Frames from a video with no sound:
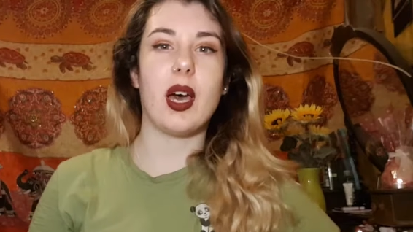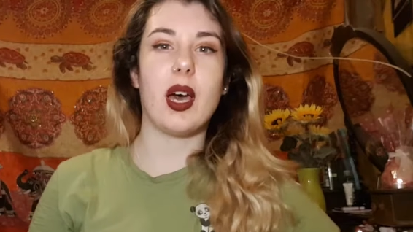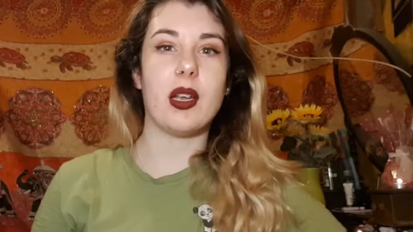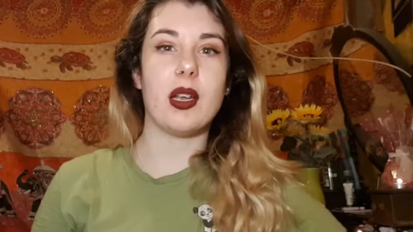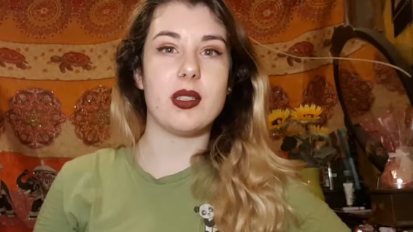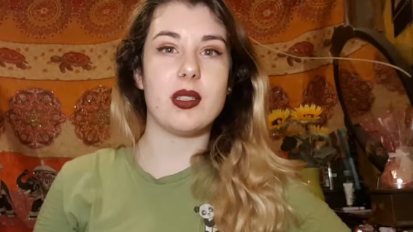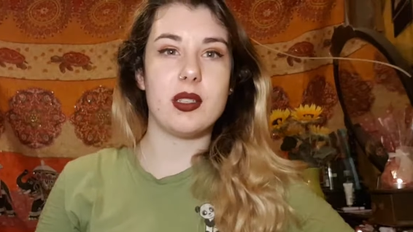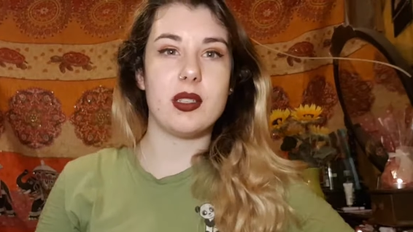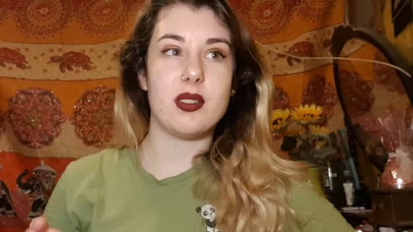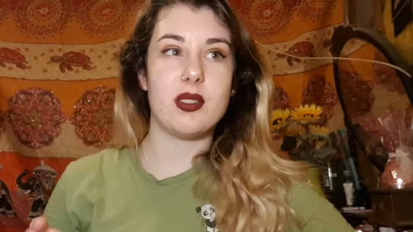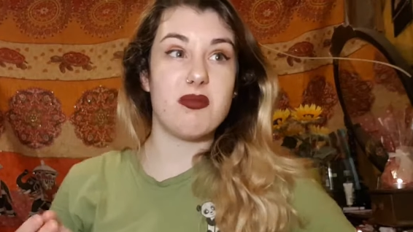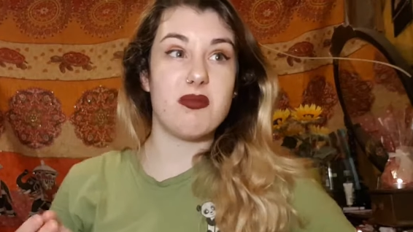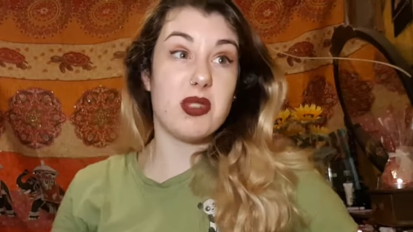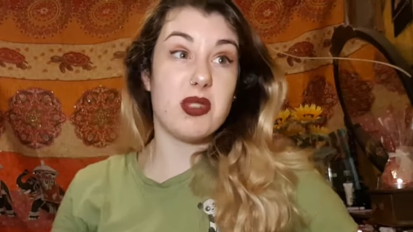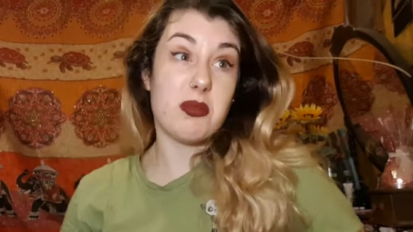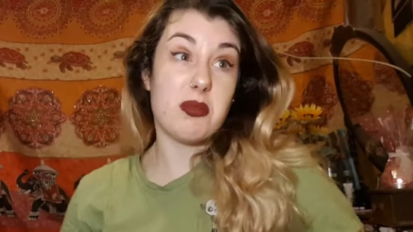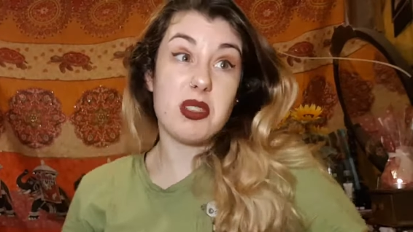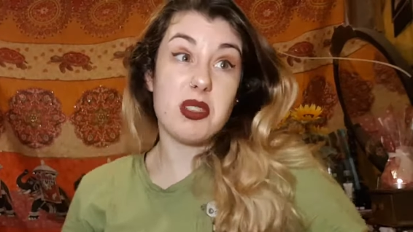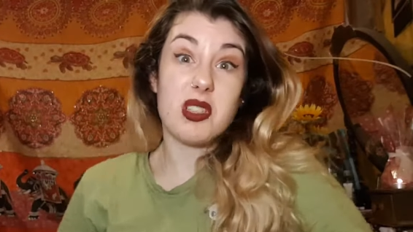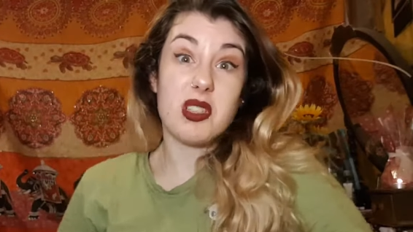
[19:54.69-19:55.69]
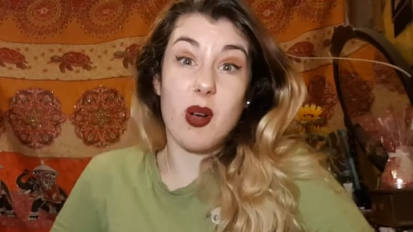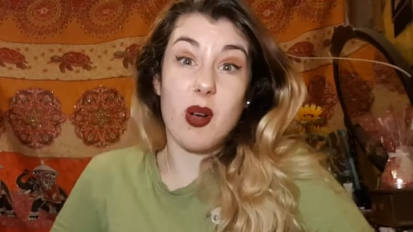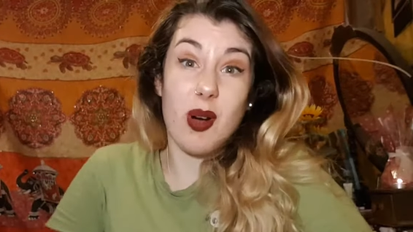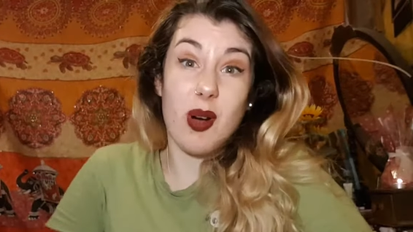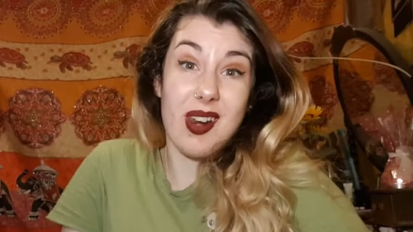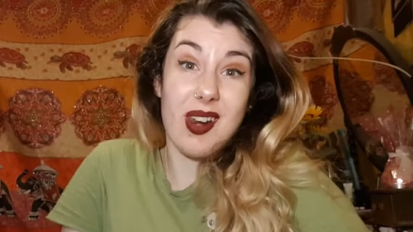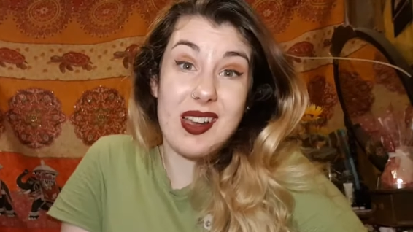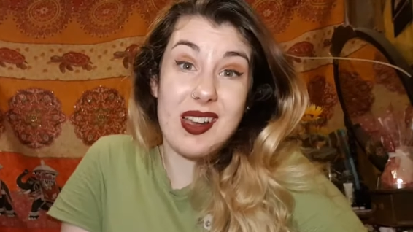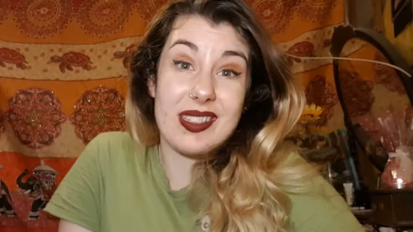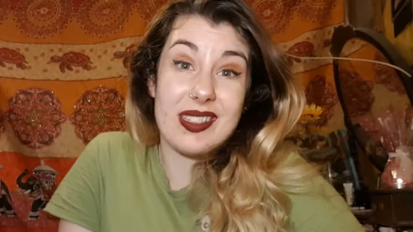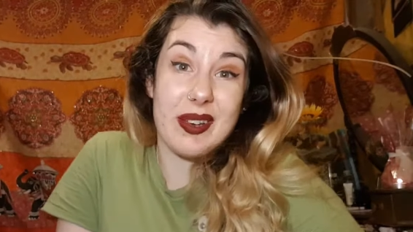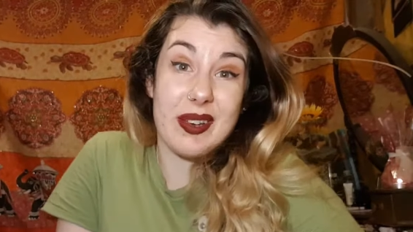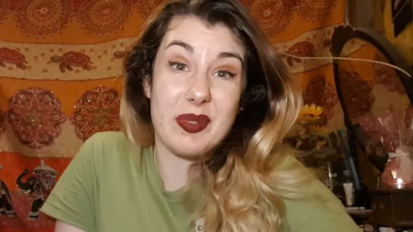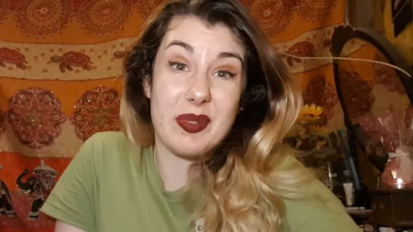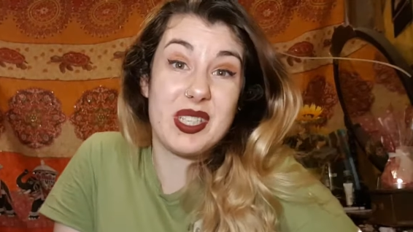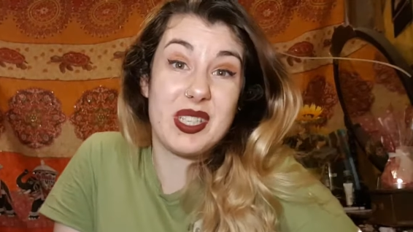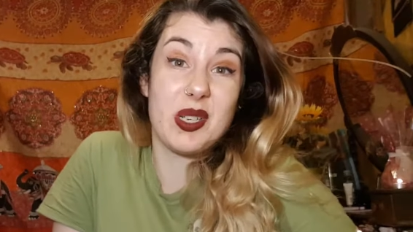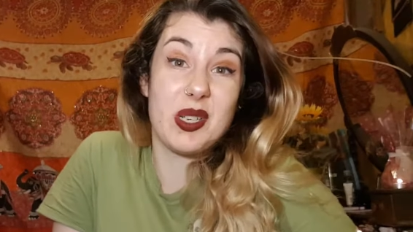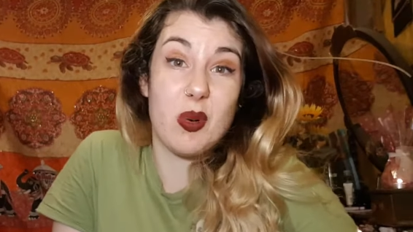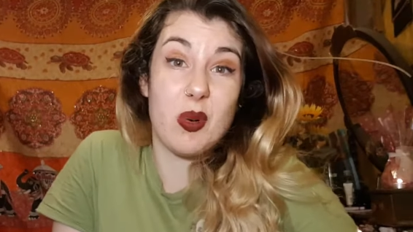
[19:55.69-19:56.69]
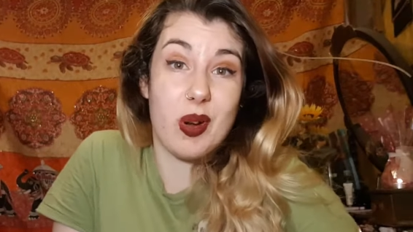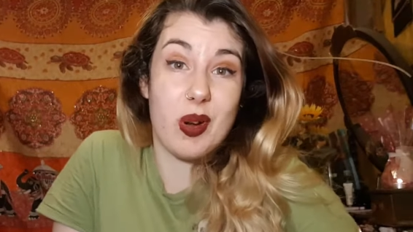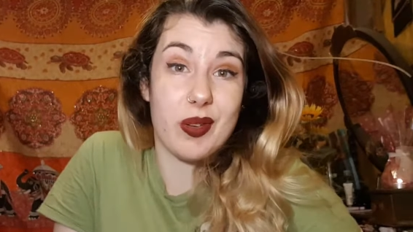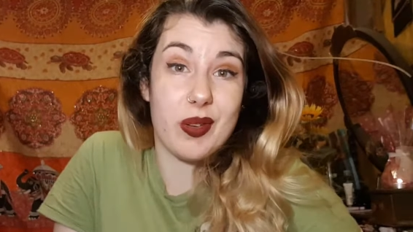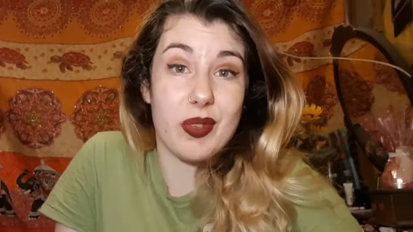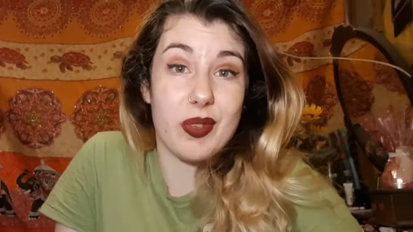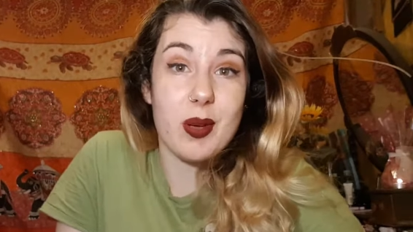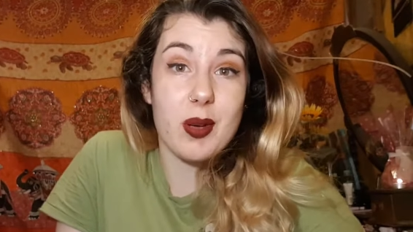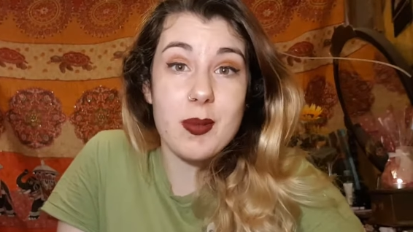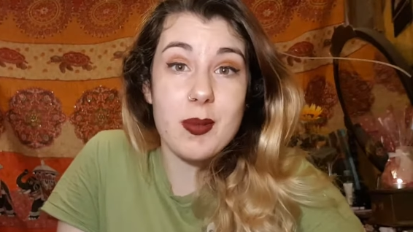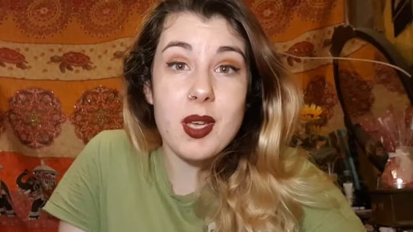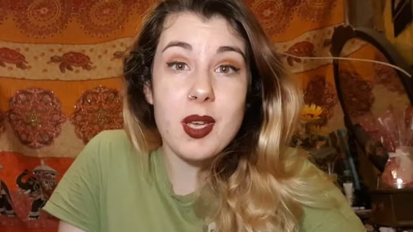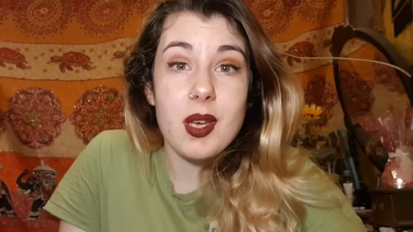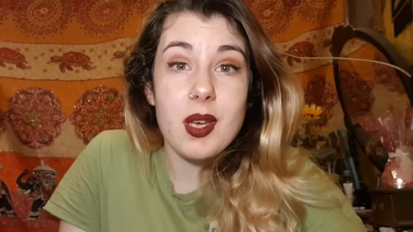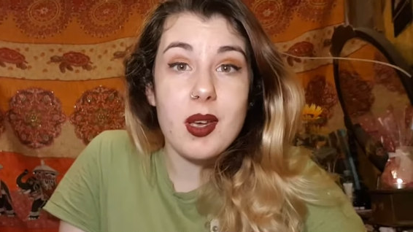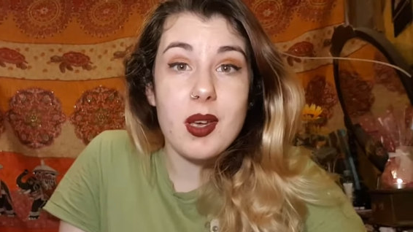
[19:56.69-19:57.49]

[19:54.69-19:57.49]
And to be honest, I quite liked every single one of them.